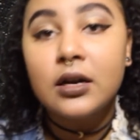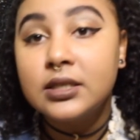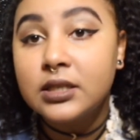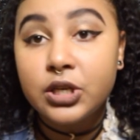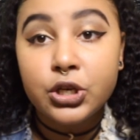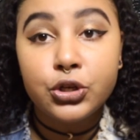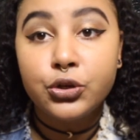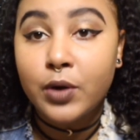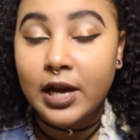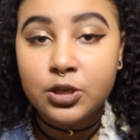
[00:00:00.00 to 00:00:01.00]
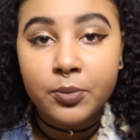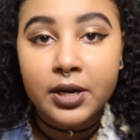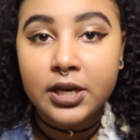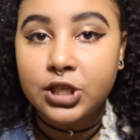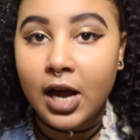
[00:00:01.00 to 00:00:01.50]
Honestly, you guys are
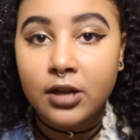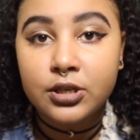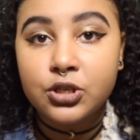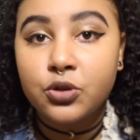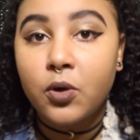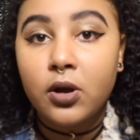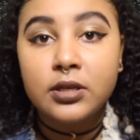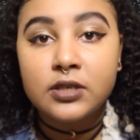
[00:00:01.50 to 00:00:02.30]
bringing a child into the world.